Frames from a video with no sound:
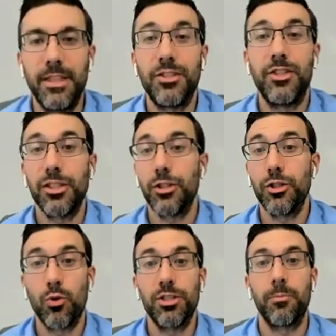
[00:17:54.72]
It's just
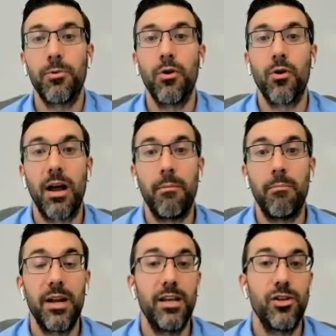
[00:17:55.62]
a Georgia
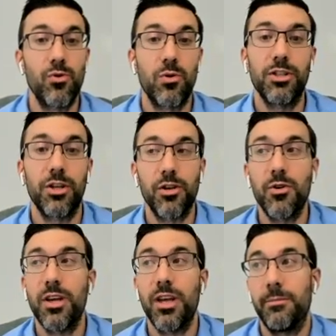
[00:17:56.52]
program, but in Georgia,
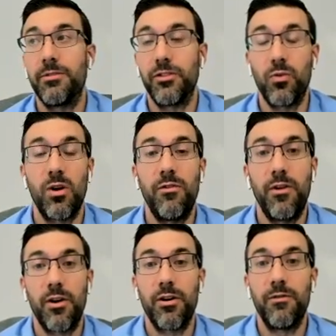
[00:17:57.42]
you can get up to
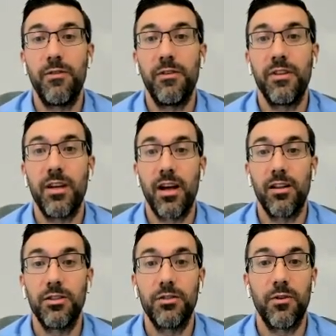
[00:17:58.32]

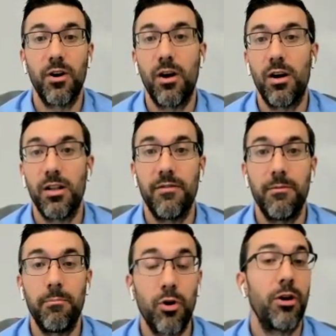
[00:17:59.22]
$1,250
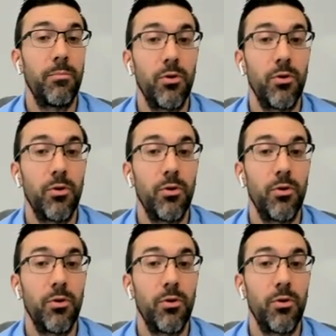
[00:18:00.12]
per